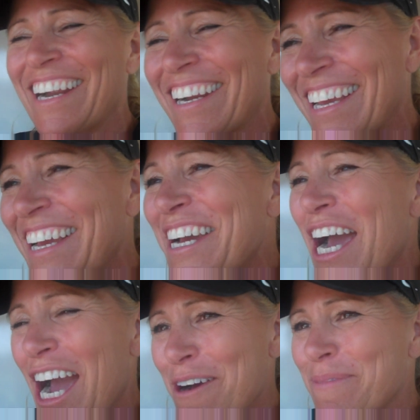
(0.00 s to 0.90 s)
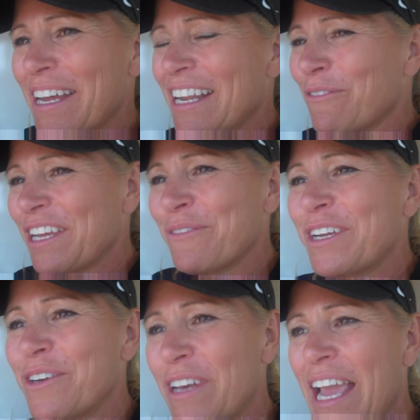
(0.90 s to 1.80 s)
that, Eric. But we
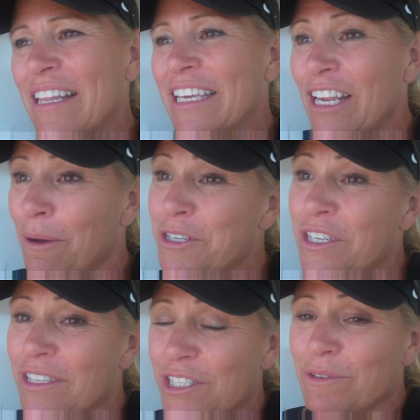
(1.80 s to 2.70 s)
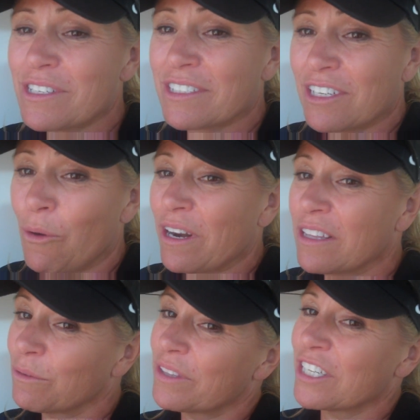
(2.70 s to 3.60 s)
knew Haley, you know, she was going
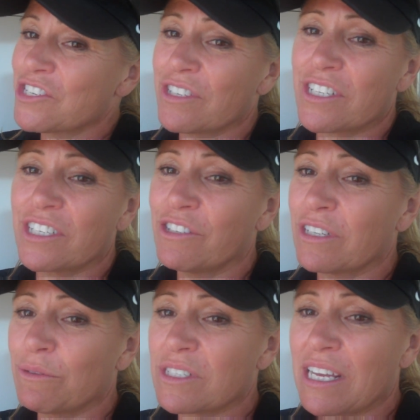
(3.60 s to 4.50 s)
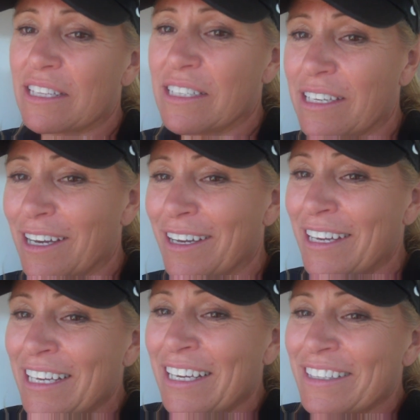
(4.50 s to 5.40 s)
in there with injuries too, and it was like
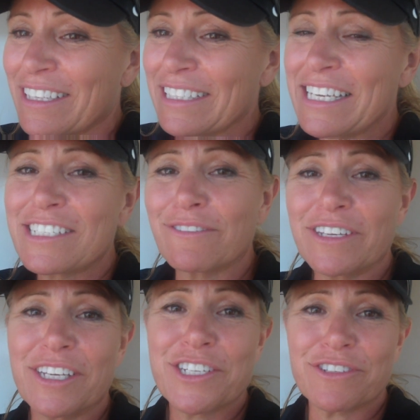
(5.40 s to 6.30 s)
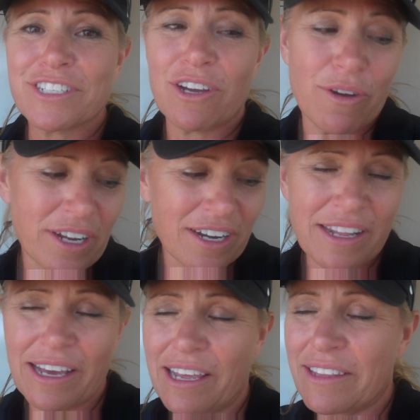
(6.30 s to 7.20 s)
the least of the injuries going
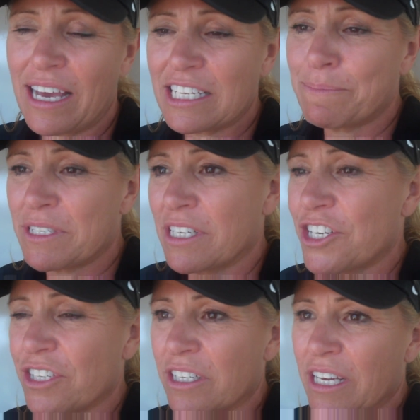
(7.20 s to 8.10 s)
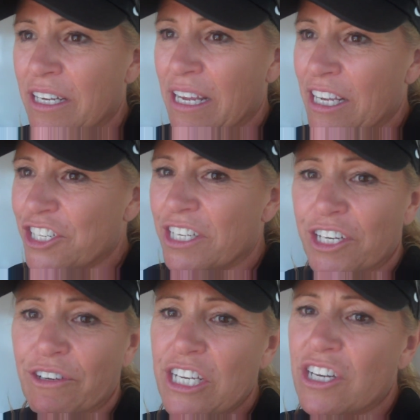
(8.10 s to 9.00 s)
in that position, and she
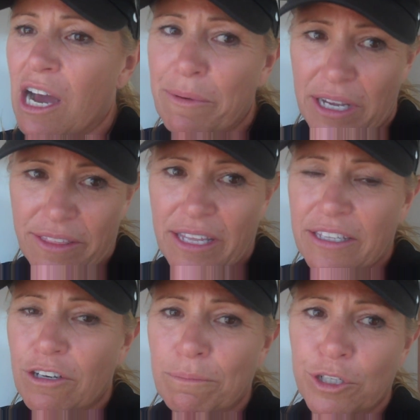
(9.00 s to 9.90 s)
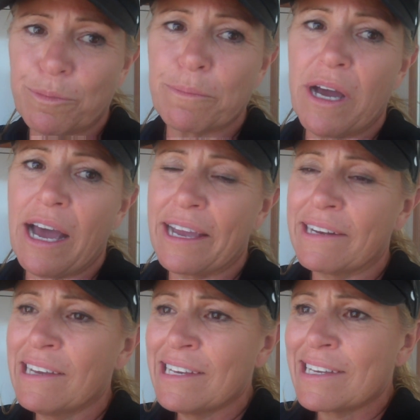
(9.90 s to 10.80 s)
did a great job of getting the little blooper
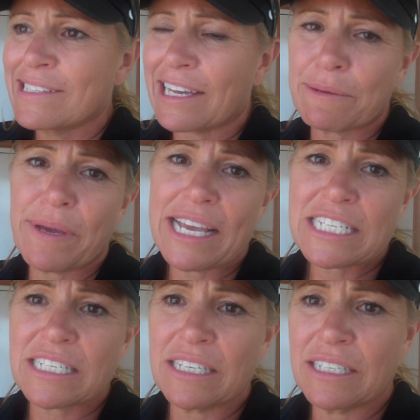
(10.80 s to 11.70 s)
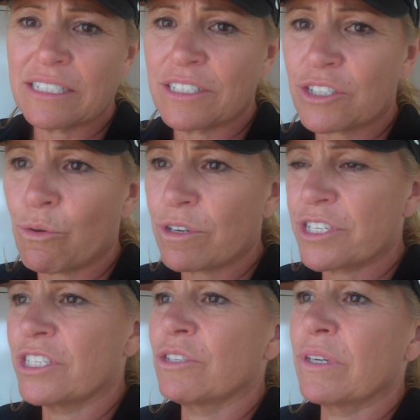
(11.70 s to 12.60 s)
behind second base to score
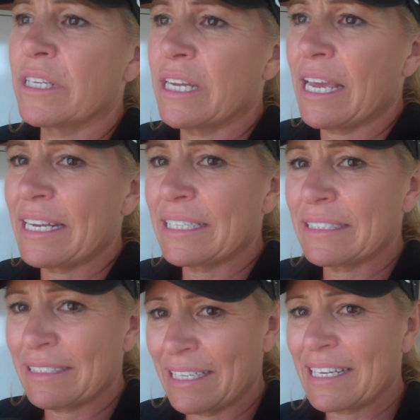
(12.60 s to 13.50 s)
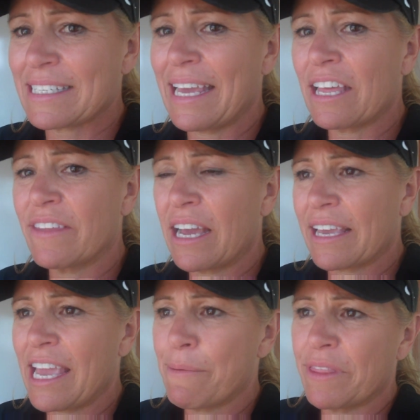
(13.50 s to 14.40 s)
two and get us ahead in
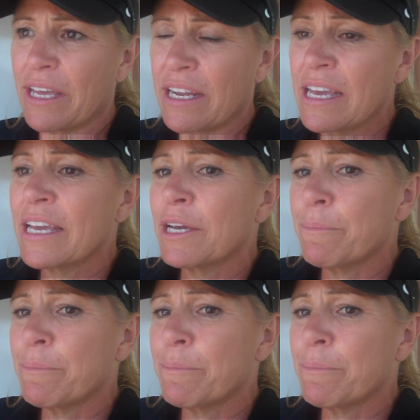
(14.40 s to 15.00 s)
that game, and then